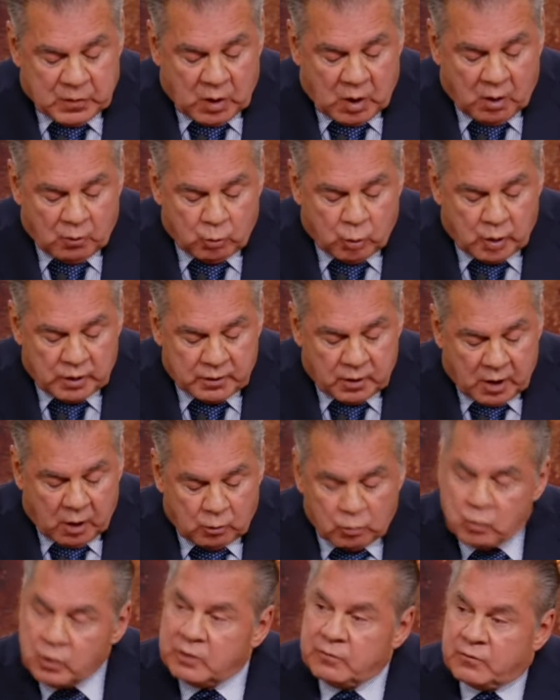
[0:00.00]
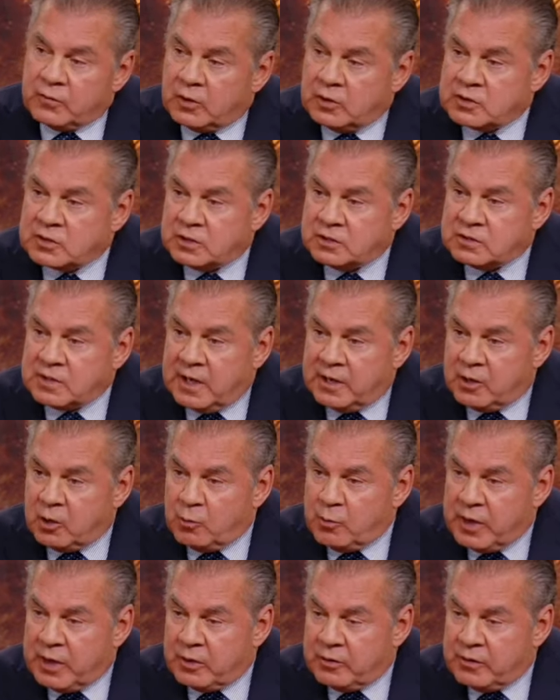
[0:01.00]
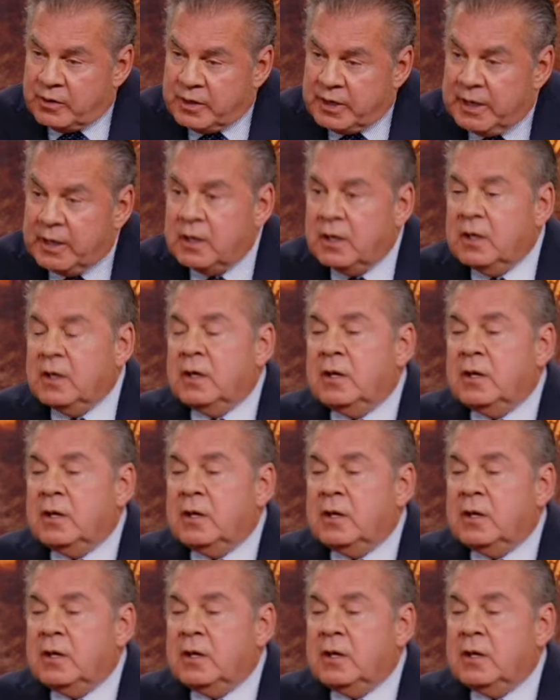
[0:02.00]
on uh, one, on one verse because I know better than that.